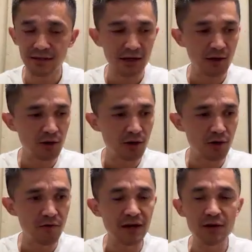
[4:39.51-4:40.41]
I got a
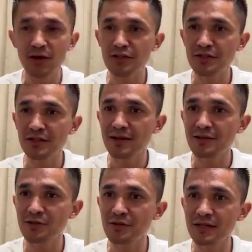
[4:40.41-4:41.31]
lot of adulation in the
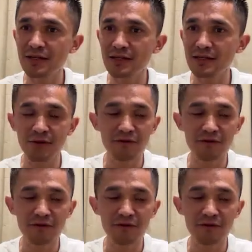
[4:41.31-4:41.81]
last 2-3 days.